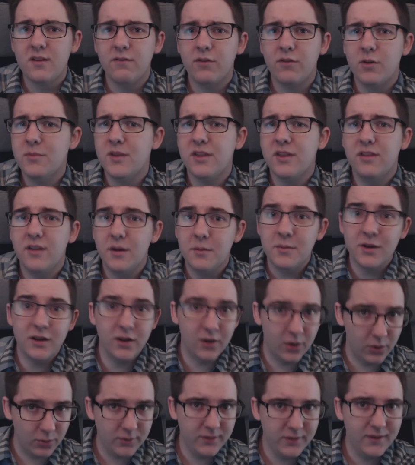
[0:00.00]
From the thumb
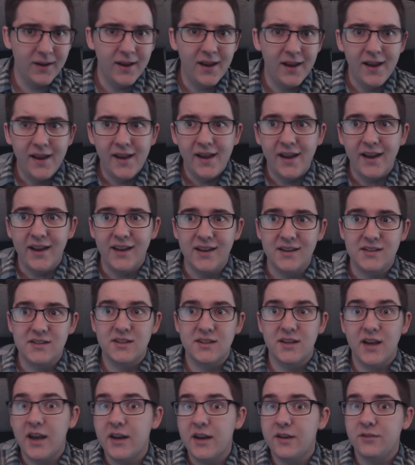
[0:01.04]
alone, it's
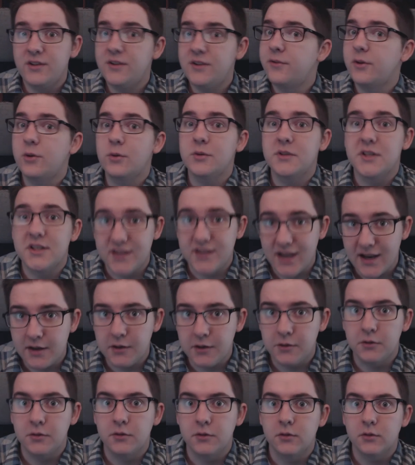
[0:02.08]
kind of difficult to
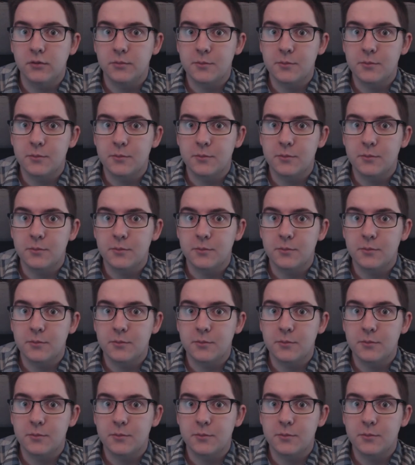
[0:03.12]
tell